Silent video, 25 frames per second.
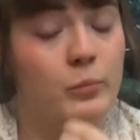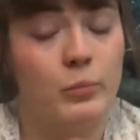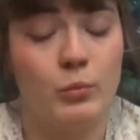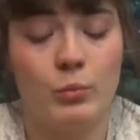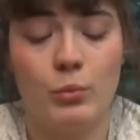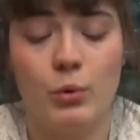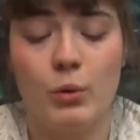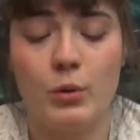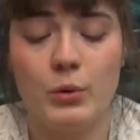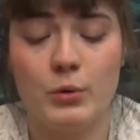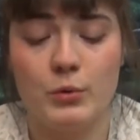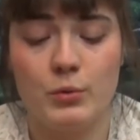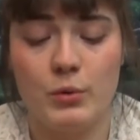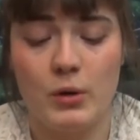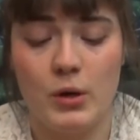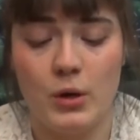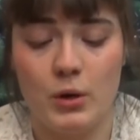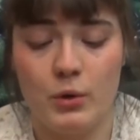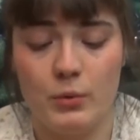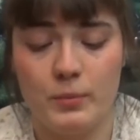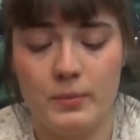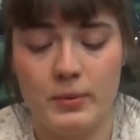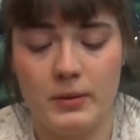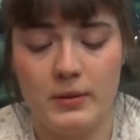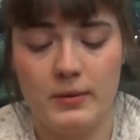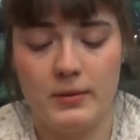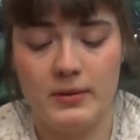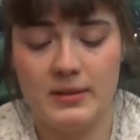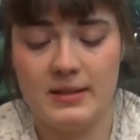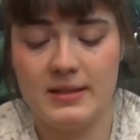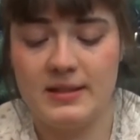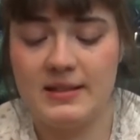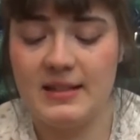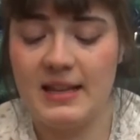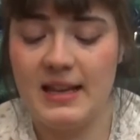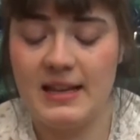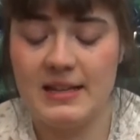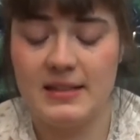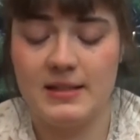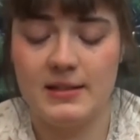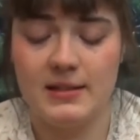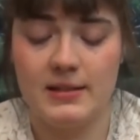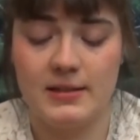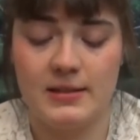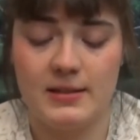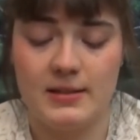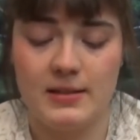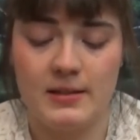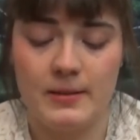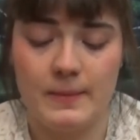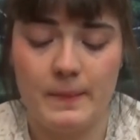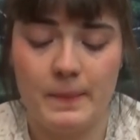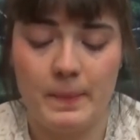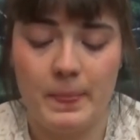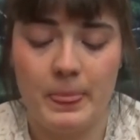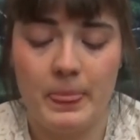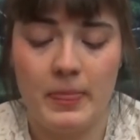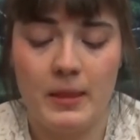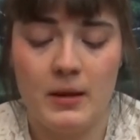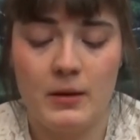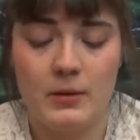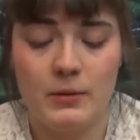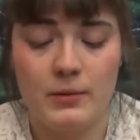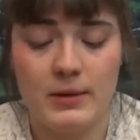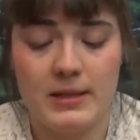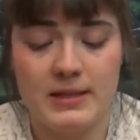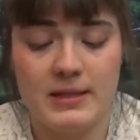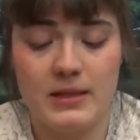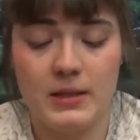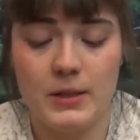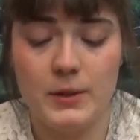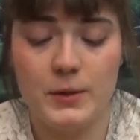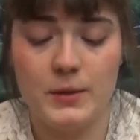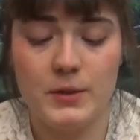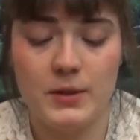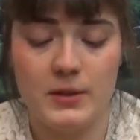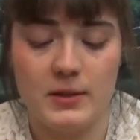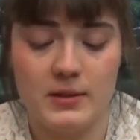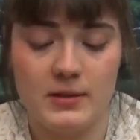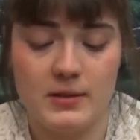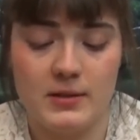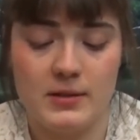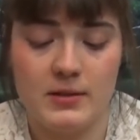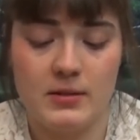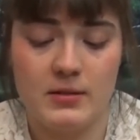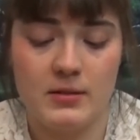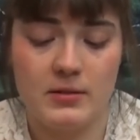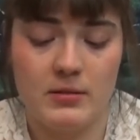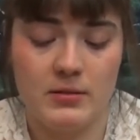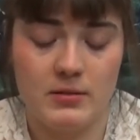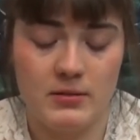wardrobe-centered resolutions.